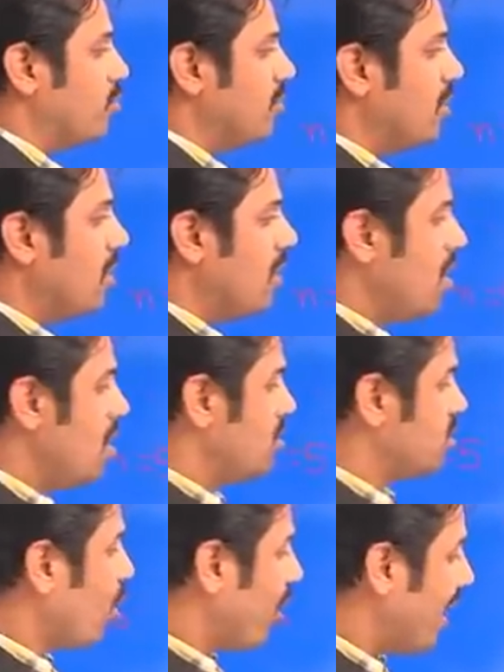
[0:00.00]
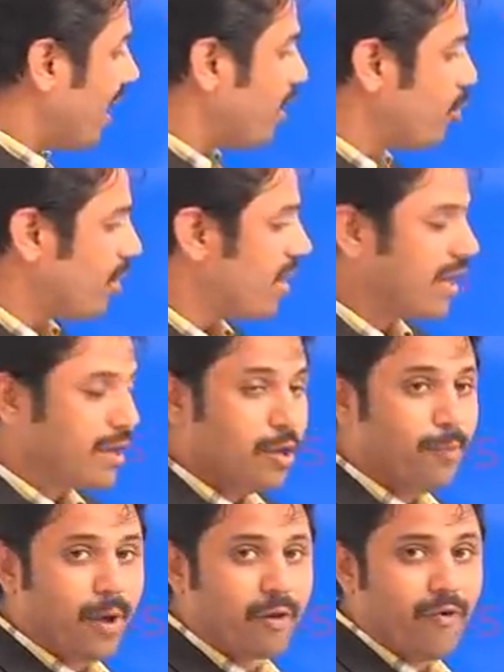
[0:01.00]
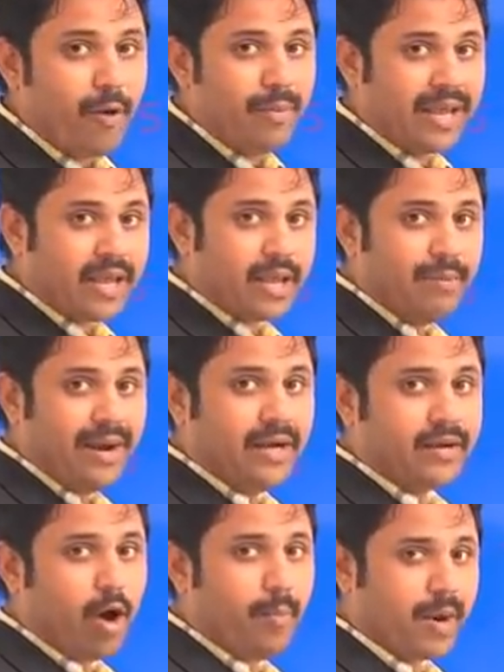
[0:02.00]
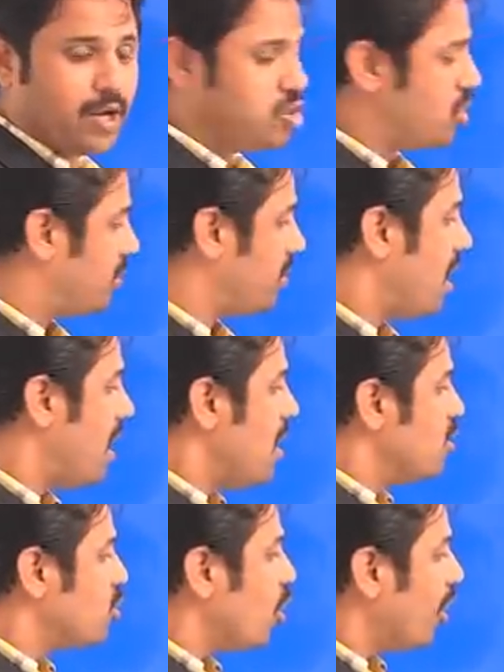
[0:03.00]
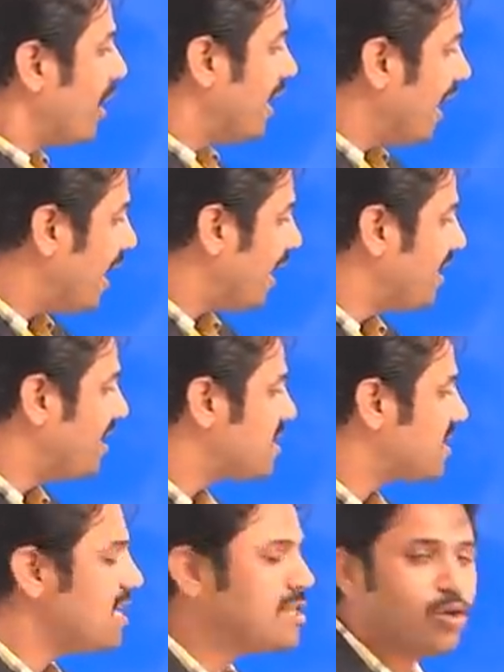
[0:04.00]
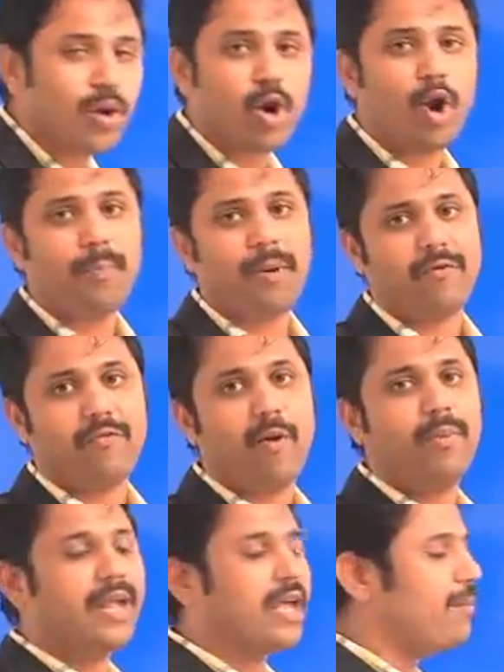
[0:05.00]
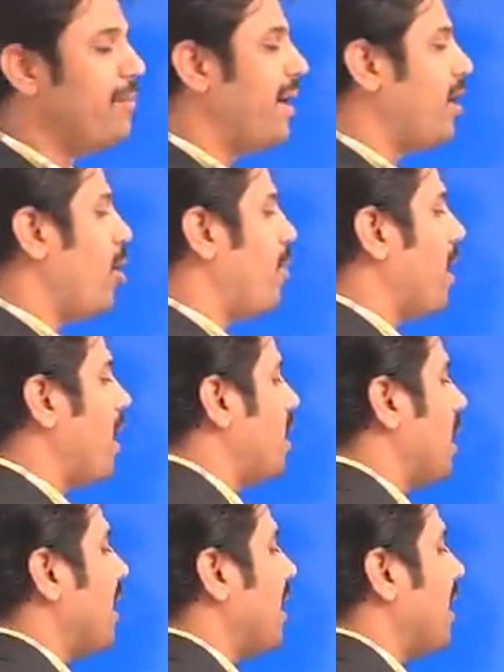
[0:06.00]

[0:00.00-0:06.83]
So here you perform decrement operation. So here in this case you are not perform decrement operator.